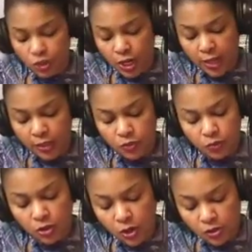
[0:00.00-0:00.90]
Challenge, which
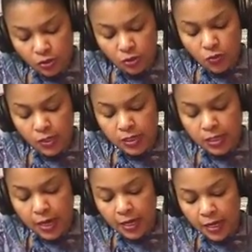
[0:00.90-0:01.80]
starts on the
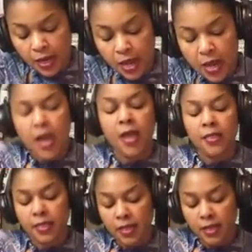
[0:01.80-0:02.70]
22nd.
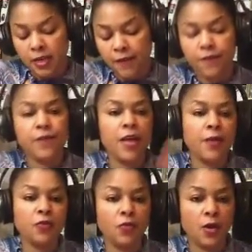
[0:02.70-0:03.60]
And then
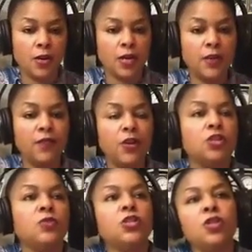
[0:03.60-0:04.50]
February
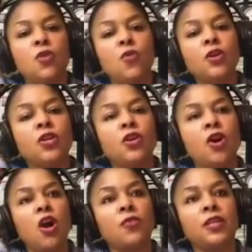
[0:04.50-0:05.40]
1st, we start working on
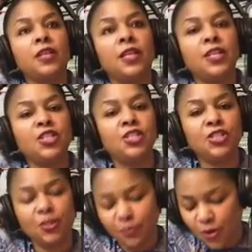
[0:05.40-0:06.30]
our
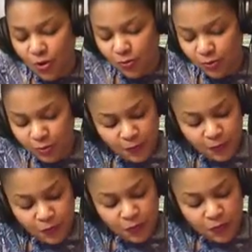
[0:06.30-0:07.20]
relationship goals.
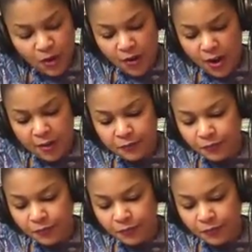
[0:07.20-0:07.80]
All right?